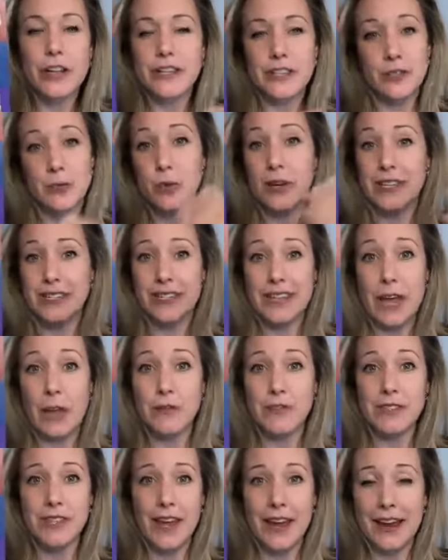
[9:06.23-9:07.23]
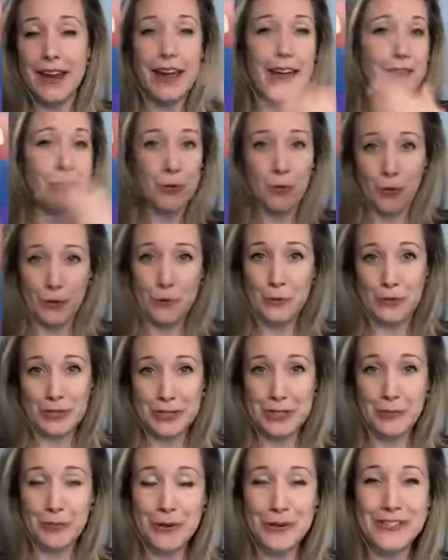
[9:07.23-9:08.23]
This is what it sounds like. I haven't worked with
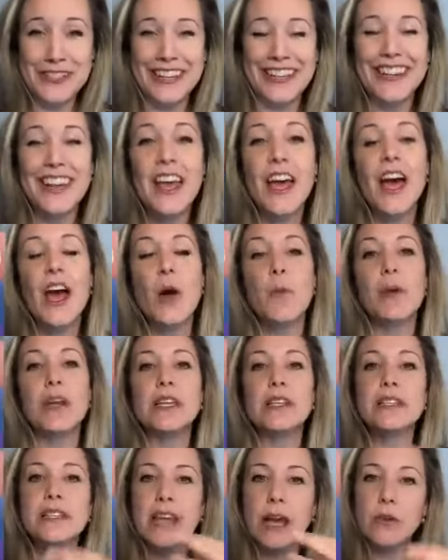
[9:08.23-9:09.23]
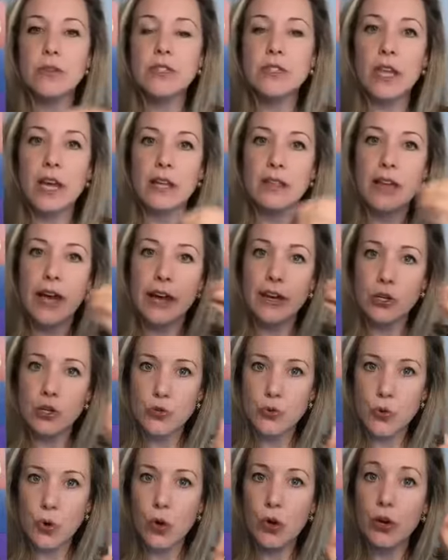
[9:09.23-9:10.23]
this person, but it sounds like that
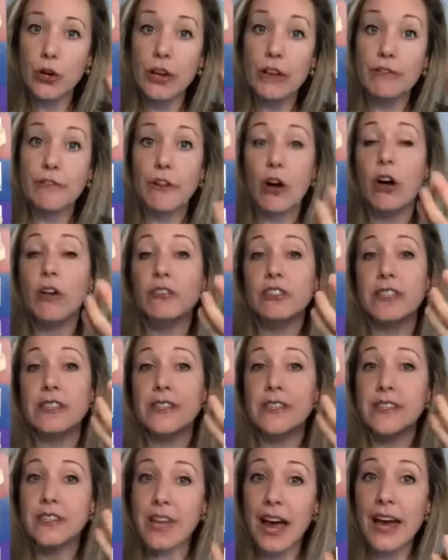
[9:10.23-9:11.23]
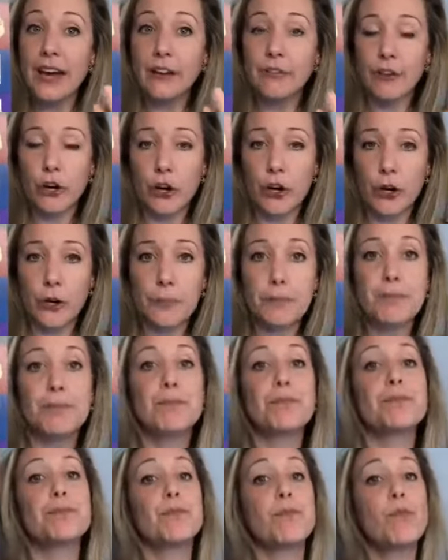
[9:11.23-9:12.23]
controller evolved inside of her
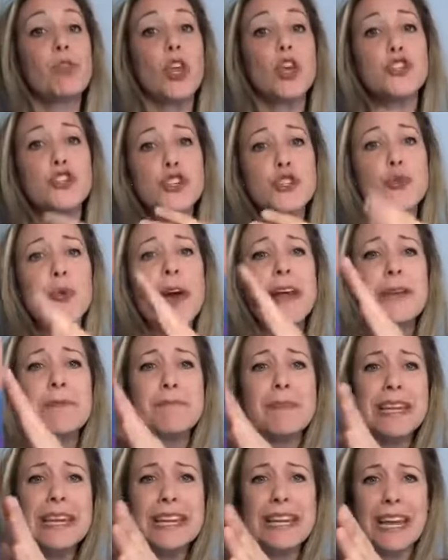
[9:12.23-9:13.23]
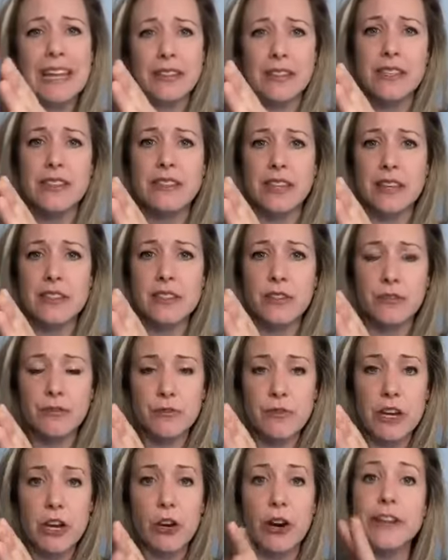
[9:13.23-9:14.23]
to try to mitigate this sense of
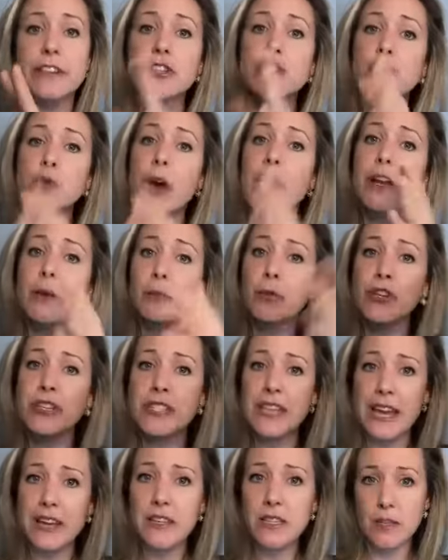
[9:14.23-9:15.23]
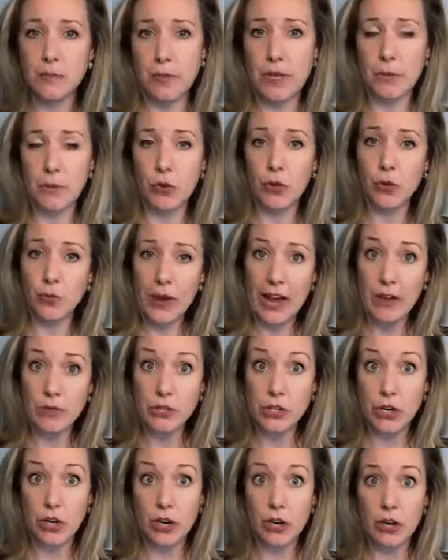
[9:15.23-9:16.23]
fear and to try to protect the people
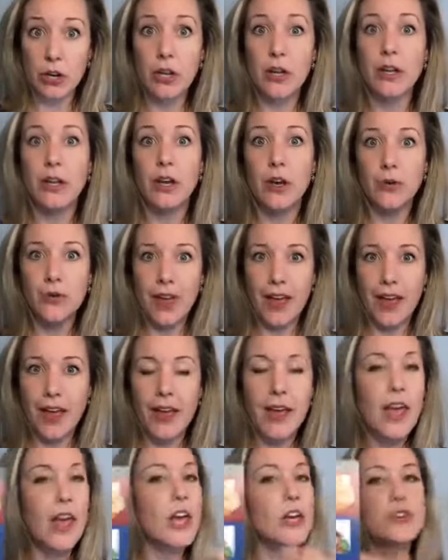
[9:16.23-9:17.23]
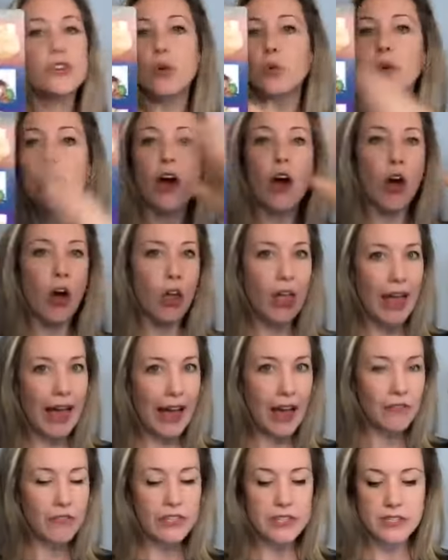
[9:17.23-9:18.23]
around her. Okay, so we all
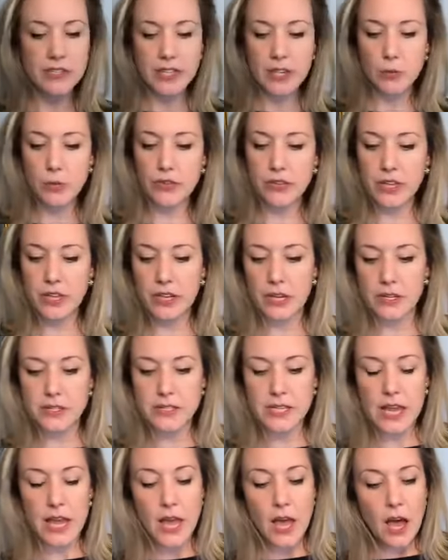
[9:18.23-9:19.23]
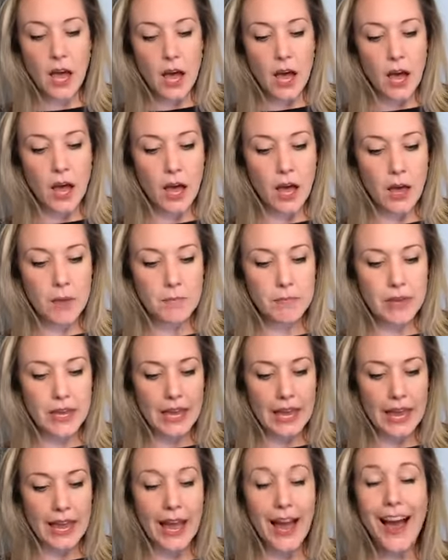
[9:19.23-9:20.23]
have this thing within us. Um,
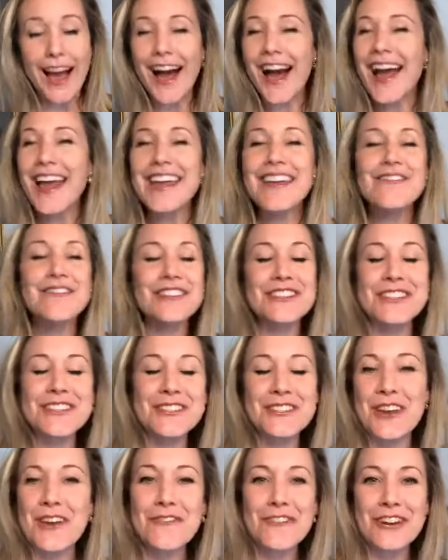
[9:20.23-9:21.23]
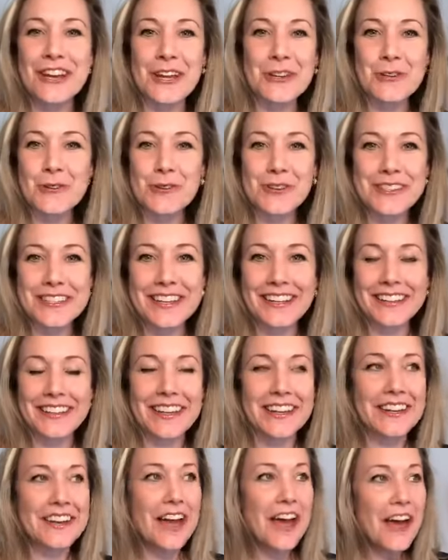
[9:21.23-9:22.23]
I even discovered, interestingly
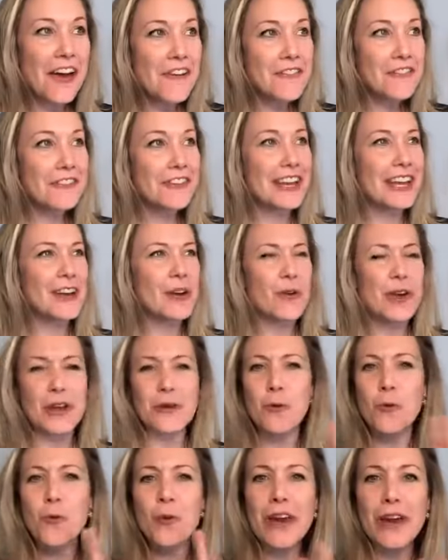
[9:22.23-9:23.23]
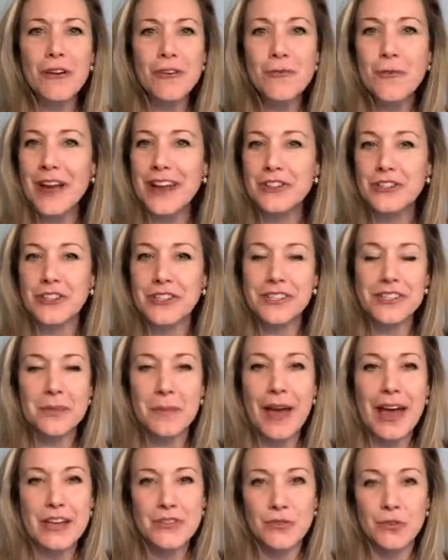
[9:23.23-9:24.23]
enough, you know, in a weird way, just in the
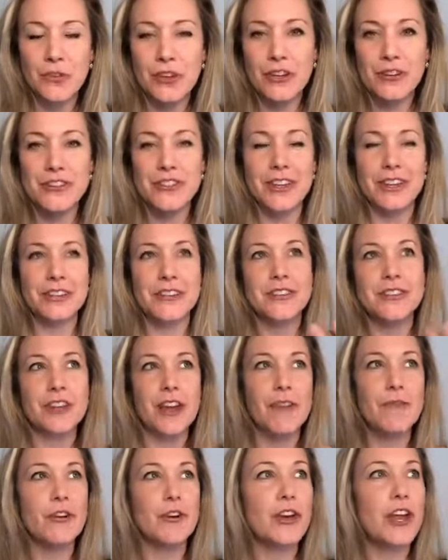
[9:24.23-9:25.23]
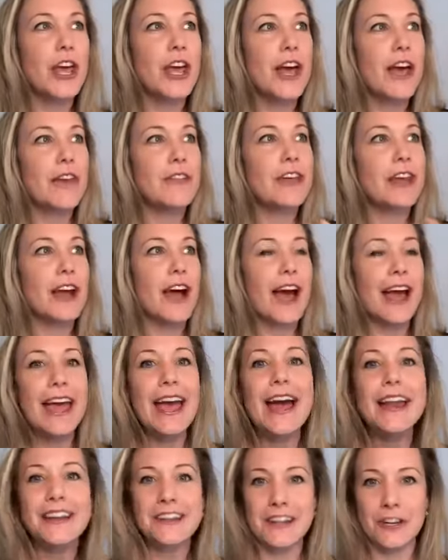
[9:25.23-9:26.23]
past few years, I discovered that I
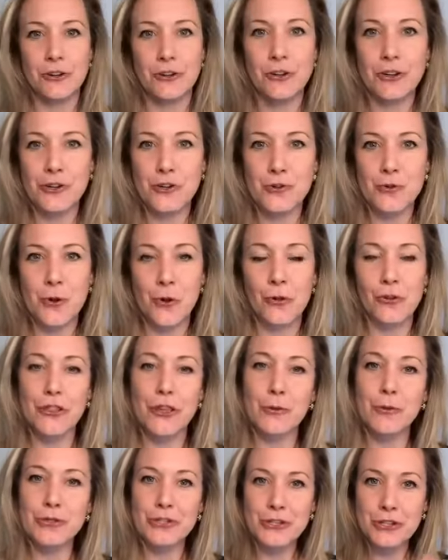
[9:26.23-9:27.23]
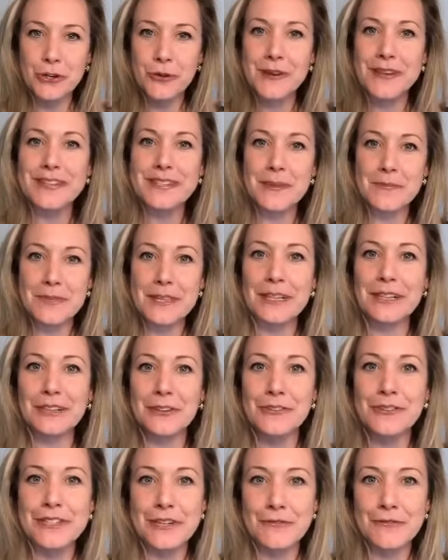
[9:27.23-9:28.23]
had an inner controller that was doing something a
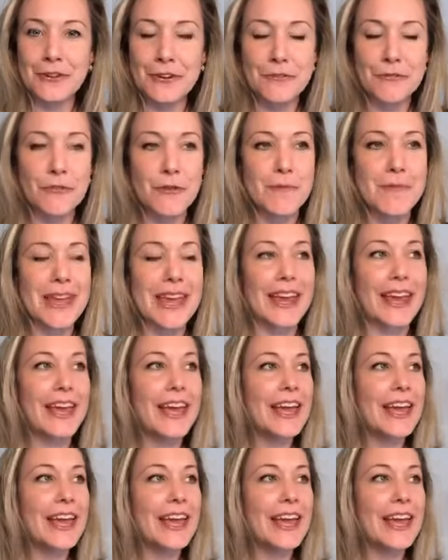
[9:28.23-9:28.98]
little different for me.